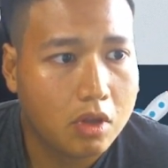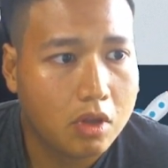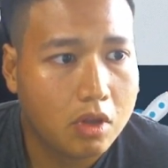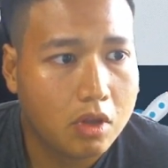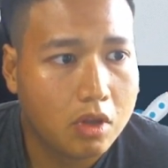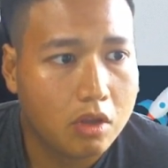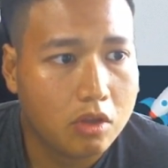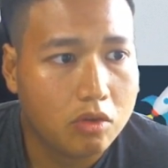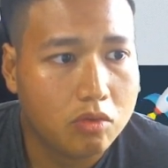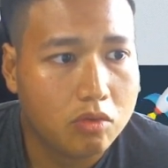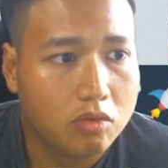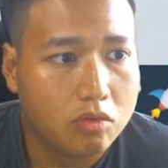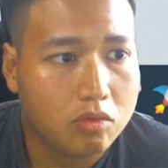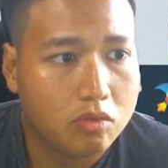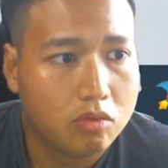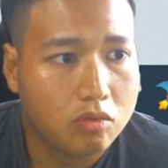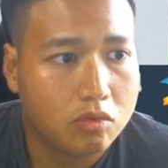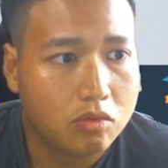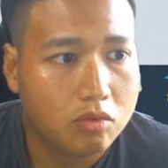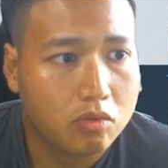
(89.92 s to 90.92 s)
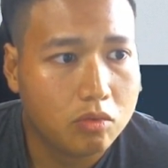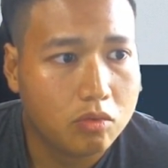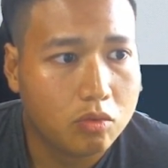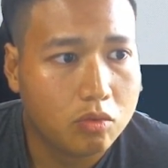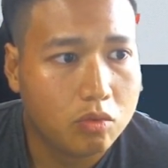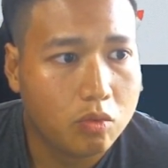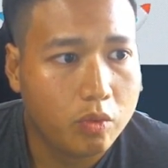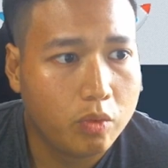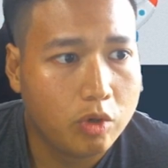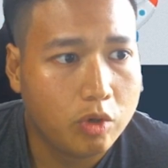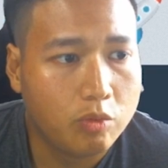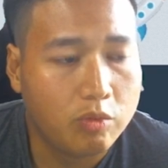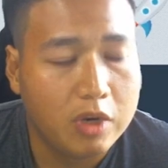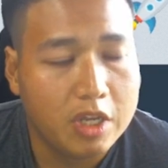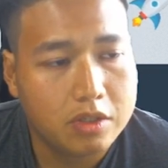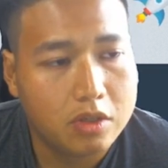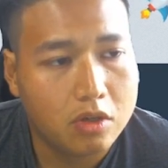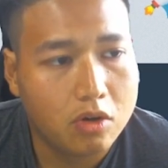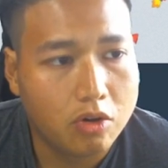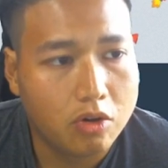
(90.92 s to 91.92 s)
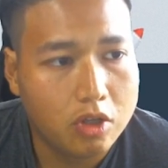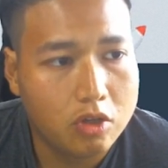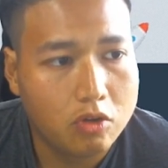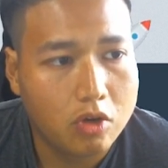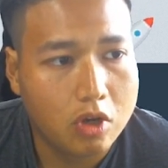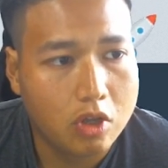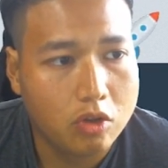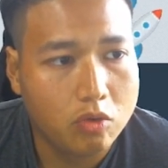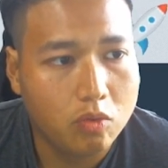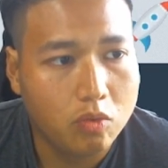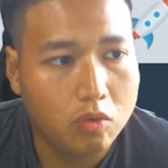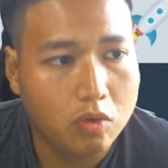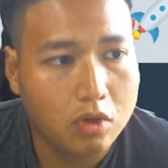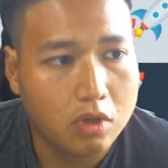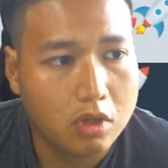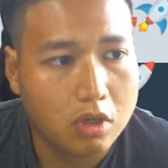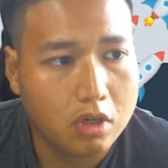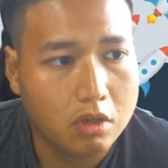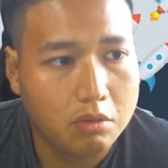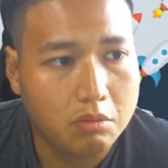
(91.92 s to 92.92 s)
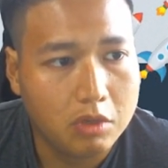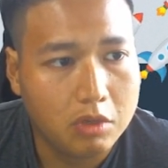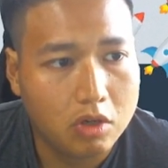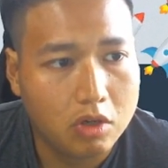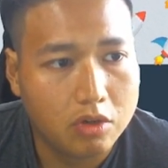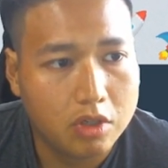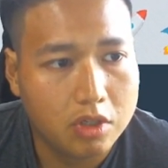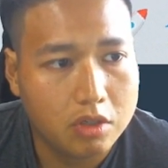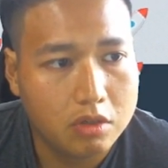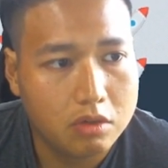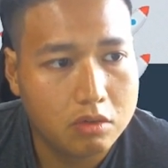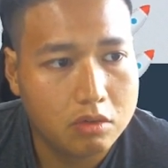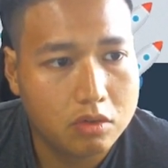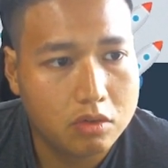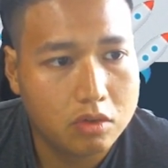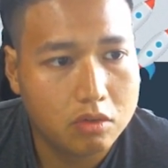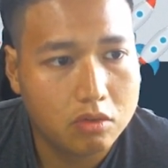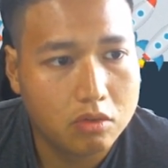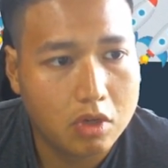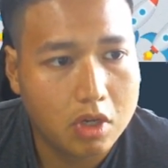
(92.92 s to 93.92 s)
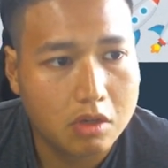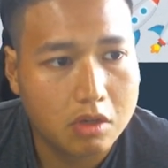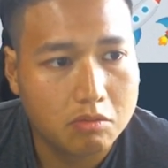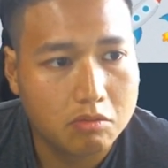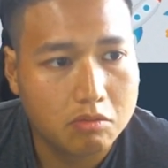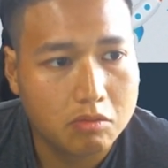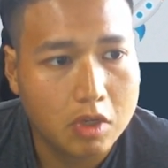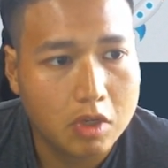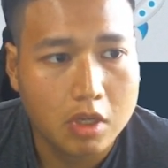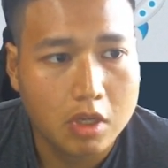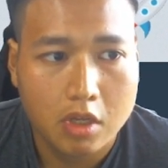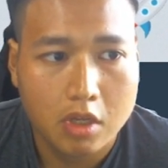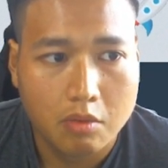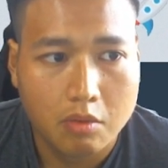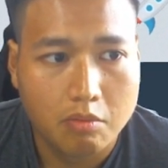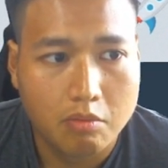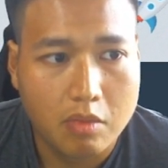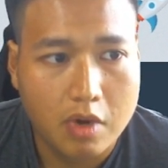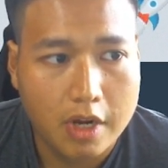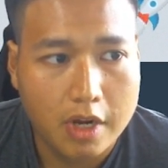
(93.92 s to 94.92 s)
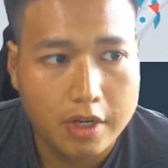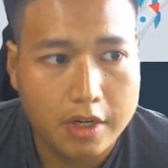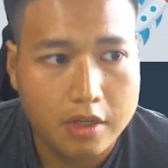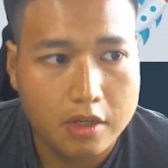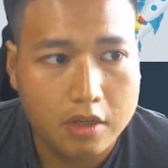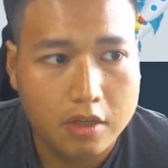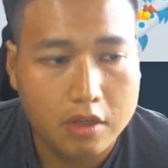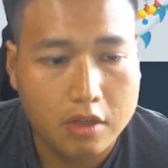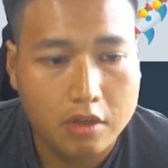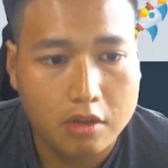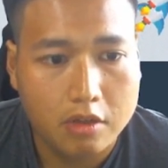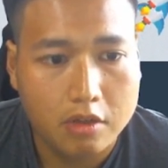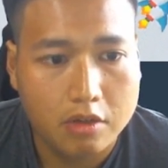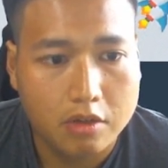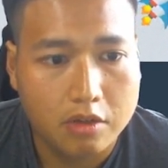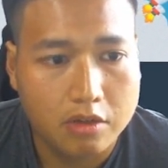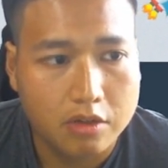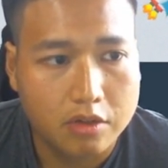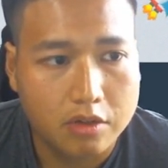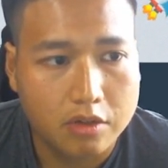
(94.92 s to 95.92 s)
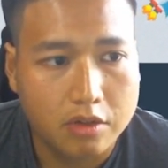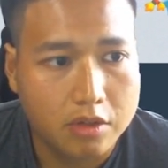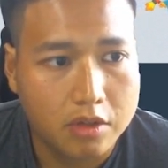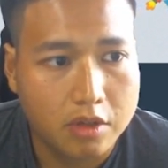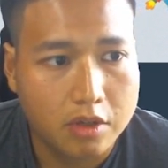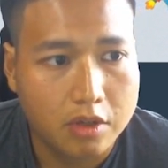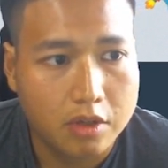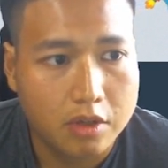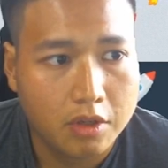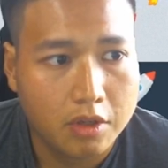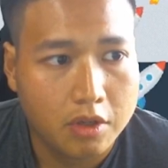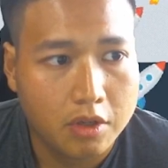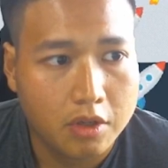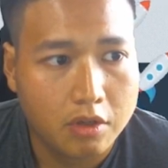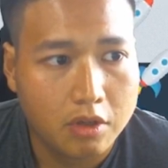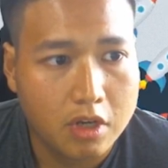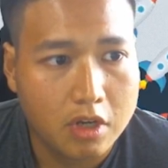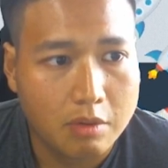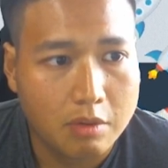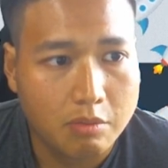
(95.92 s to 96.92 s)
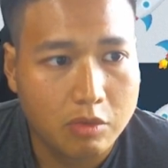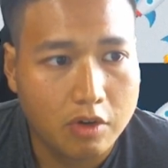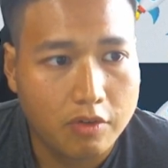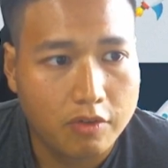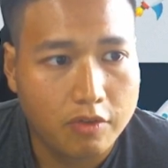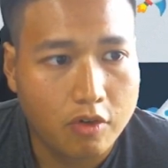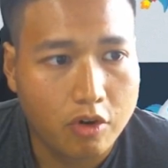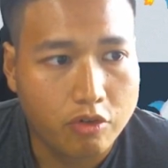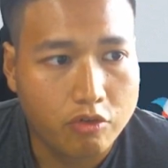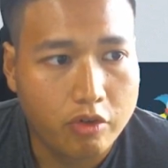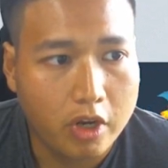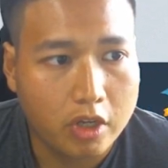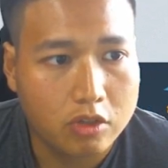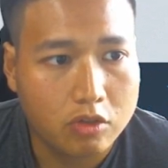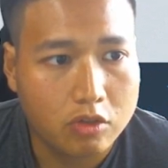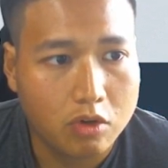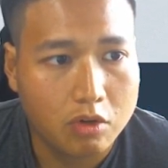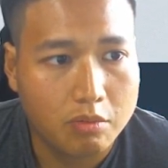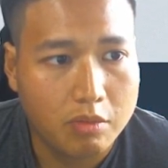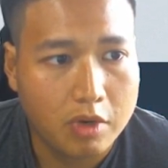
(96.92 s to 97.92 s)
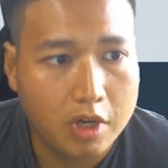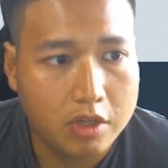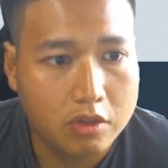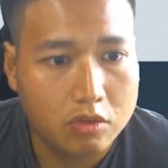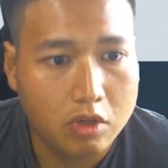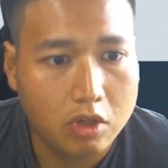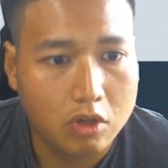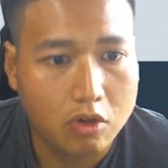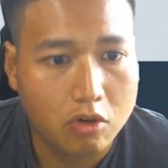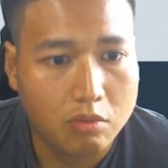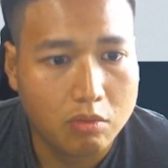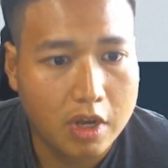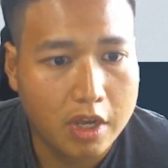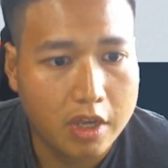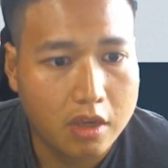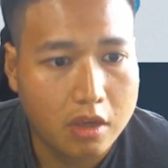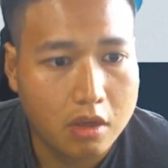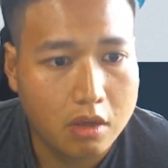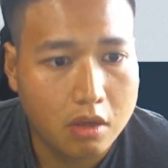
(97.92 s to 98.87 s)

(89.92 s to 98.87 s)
when you place an order, you can do a limit order, so you can buy the number of contracts you want to buy. So they go by